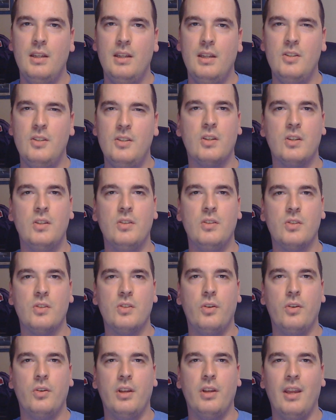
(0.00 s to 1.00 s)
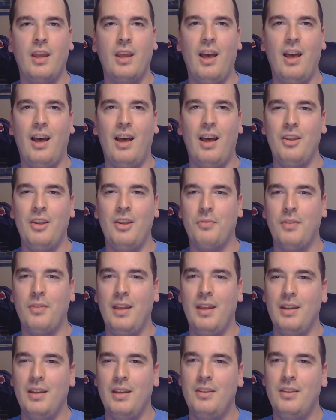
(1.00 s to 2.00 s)
disconcerting if
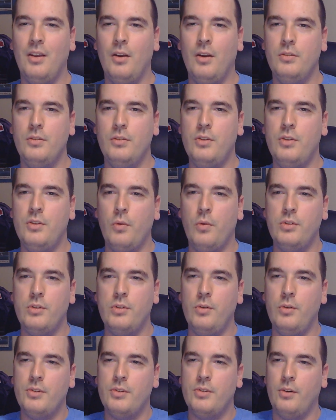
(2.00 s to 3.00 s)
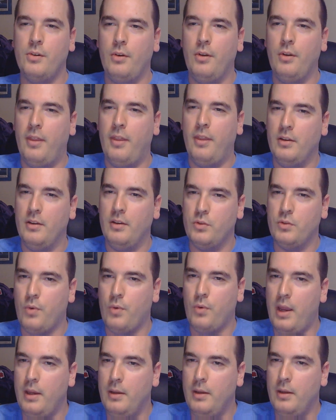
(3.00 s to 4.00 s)
they don't do certain things
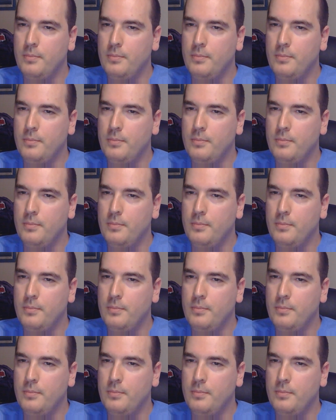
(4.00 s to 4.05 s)
right.